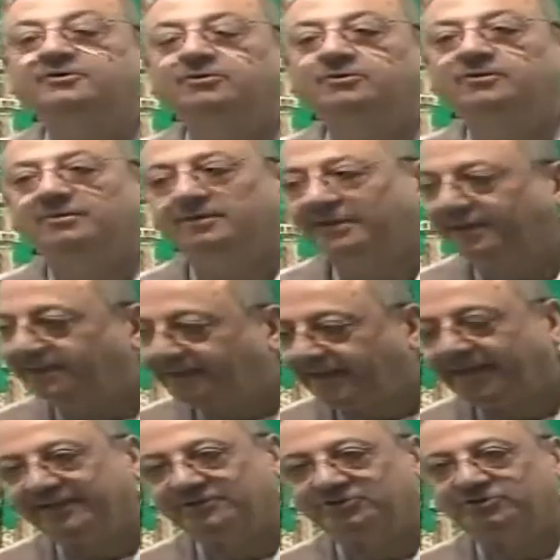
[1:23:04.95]
you in
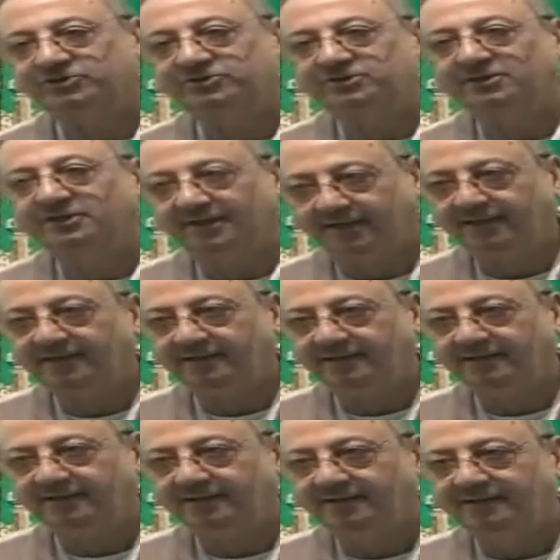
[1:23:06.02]
age. Huh?
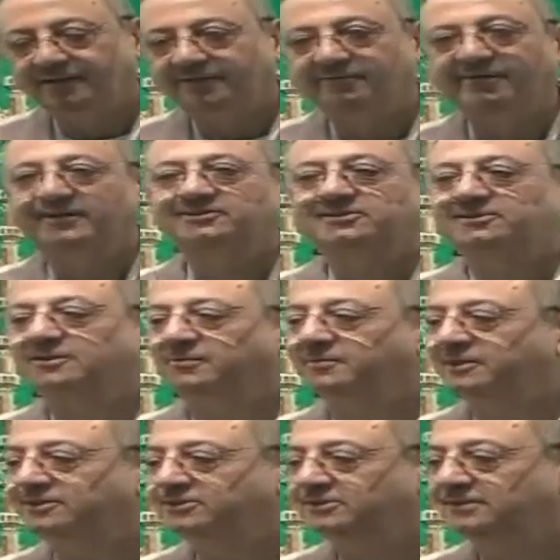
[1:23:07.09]
Where is the
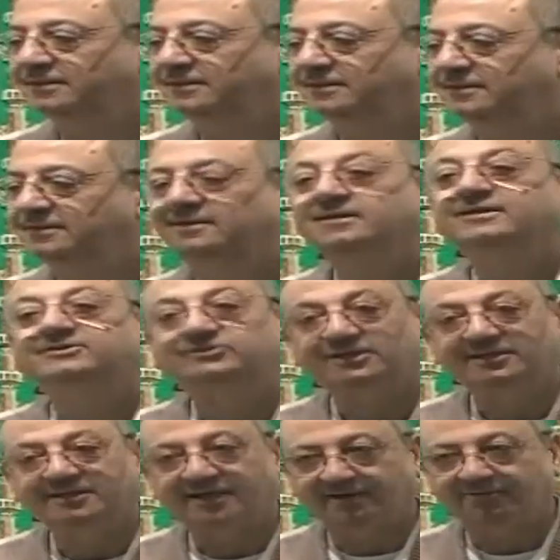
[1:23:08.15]
Tamiz?
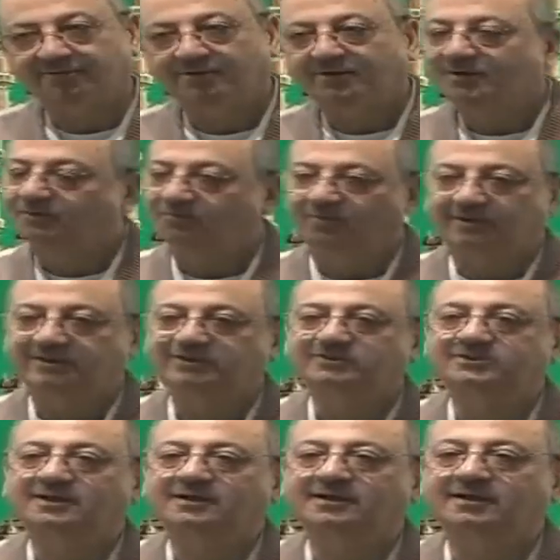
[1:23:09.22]
Sinnan. What
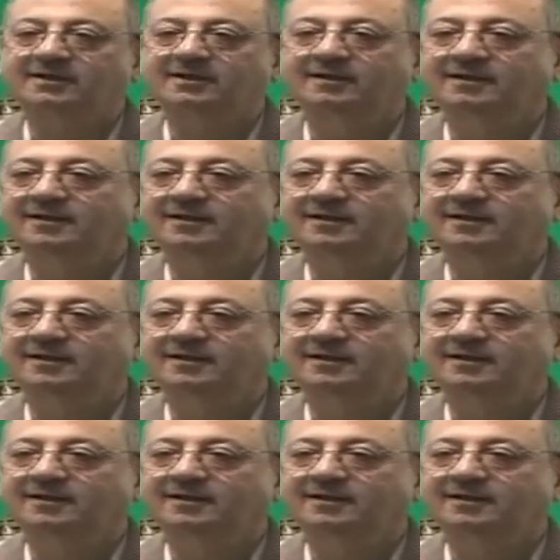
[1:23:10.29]
is the